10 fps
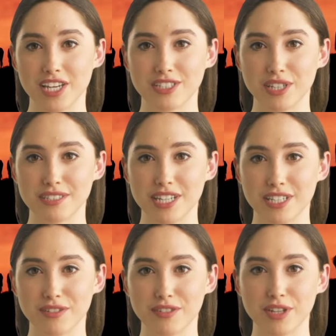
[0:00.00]
just
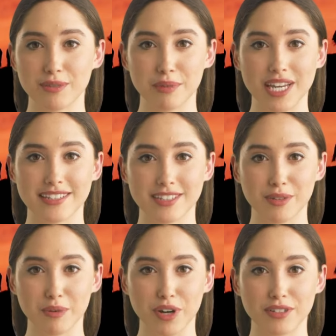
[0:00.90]
looking for his place in the
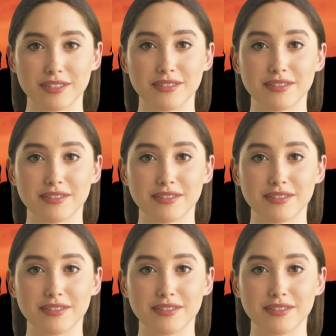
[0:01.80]
world.